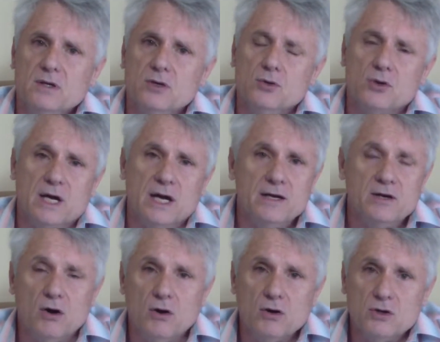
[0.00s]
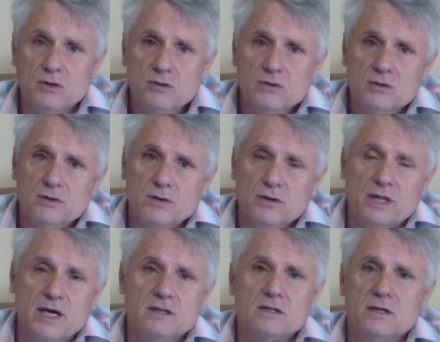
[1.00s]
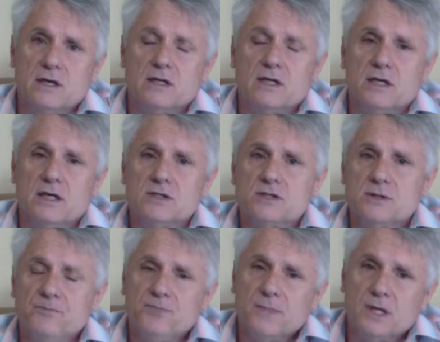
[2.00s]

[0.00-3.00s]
you can argue that it is